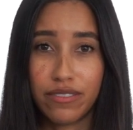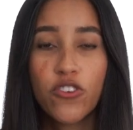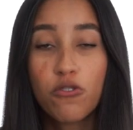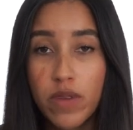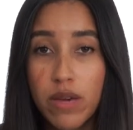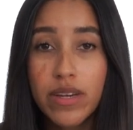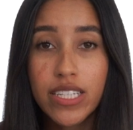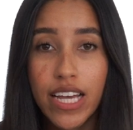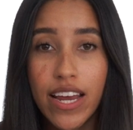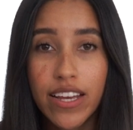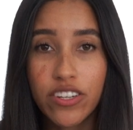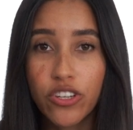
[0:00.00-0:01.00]
You may be
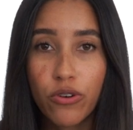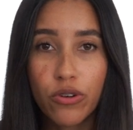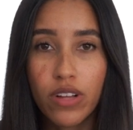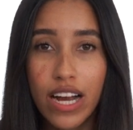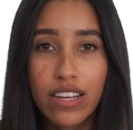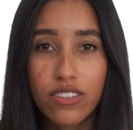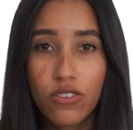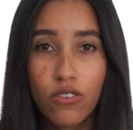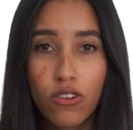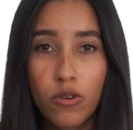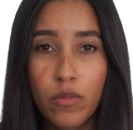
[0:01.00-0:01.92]
dating a total asshole,